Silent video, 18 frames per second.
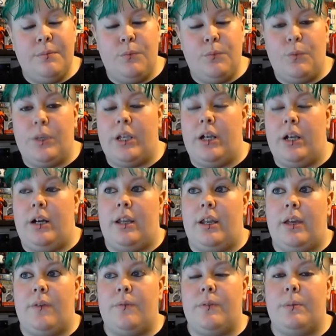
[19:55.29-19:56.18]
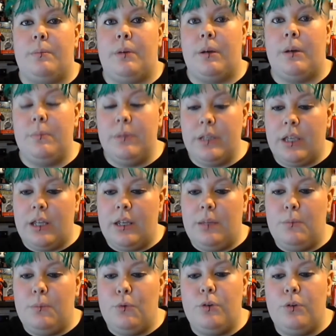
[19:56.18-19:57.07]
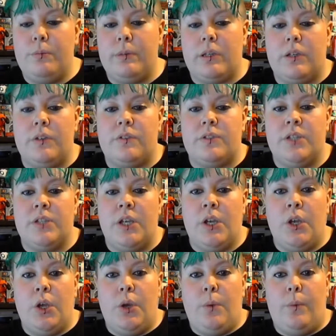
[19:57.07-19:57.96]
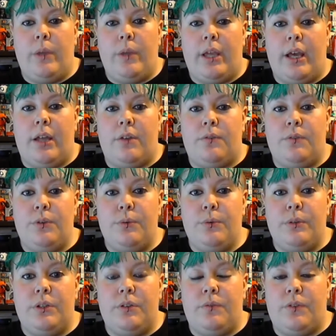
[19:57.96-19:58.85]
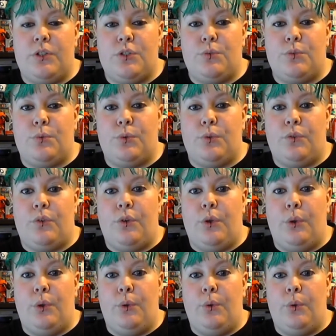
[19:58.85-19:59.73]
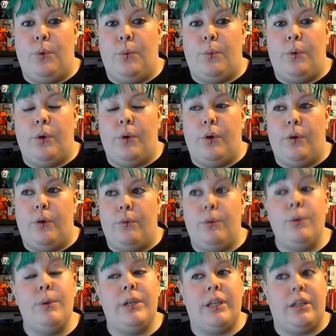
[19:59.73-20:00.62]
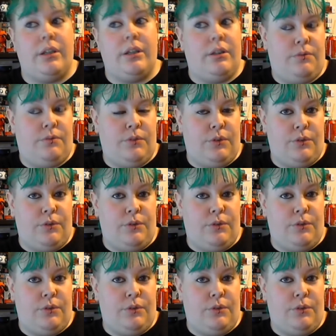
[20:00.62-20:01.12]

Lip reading: We can't have them public anymore because we had a few individuals who were ruining it for the